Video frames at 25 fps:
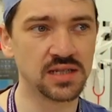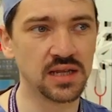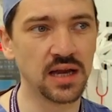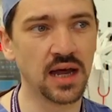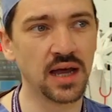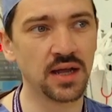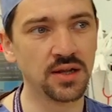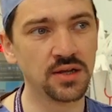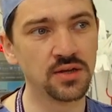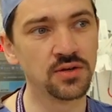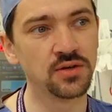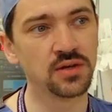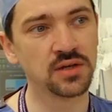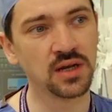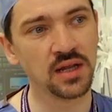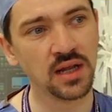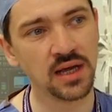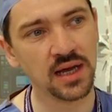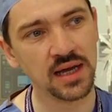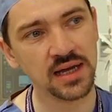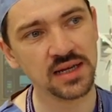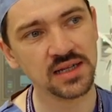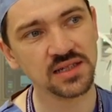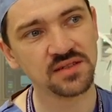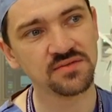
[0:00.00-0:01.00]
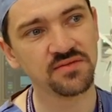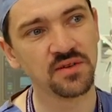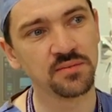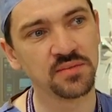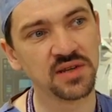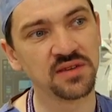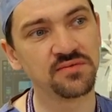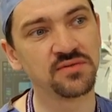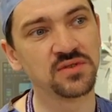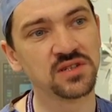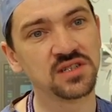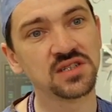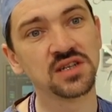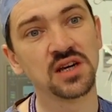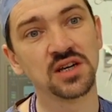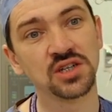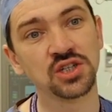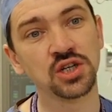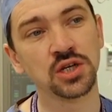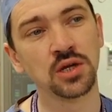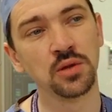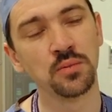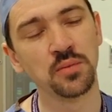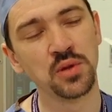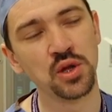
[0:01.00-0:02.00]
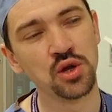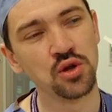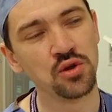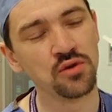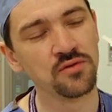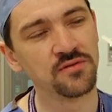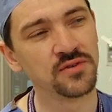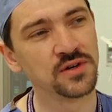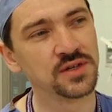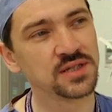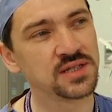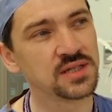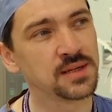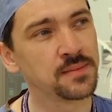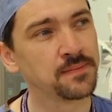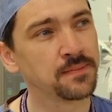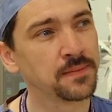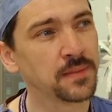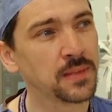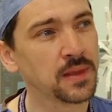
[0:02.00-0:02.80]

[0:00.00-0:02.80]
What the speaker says: that I'll utilise for different surgical manoeuvres,